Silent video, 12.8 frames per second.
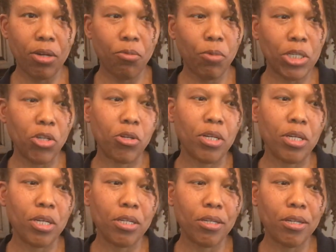what do you call it,
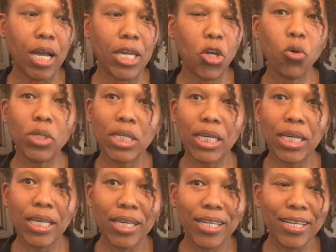
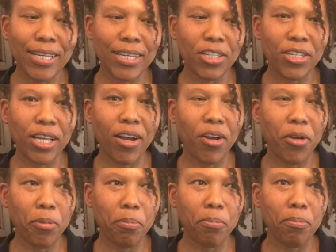coyote?
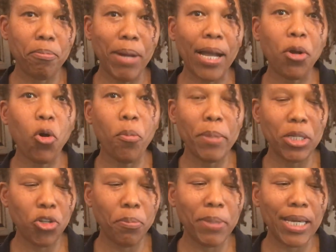Or back home in
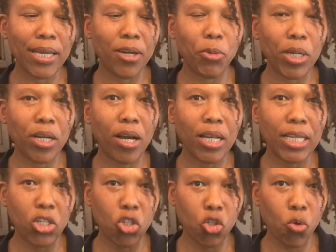Jamaica we call
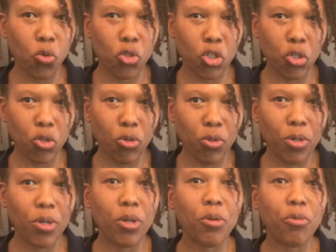it chocho.
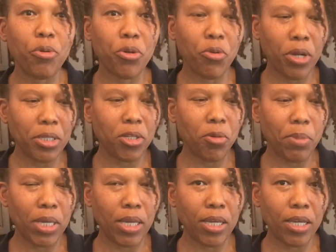We're going to
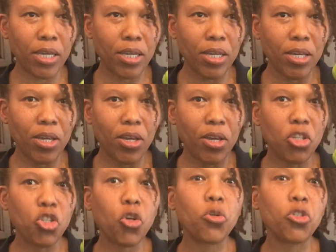make
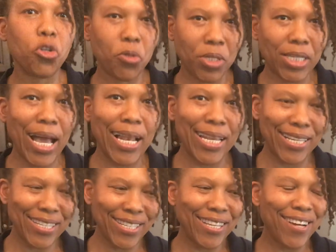chocho salad
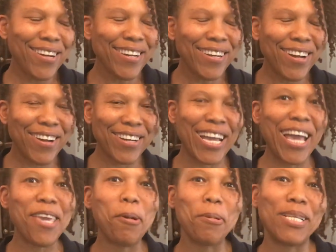or
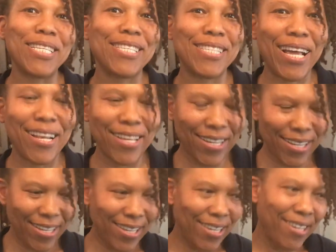coyote salad.
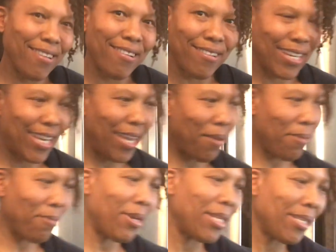Okay,
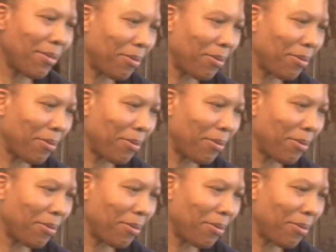one.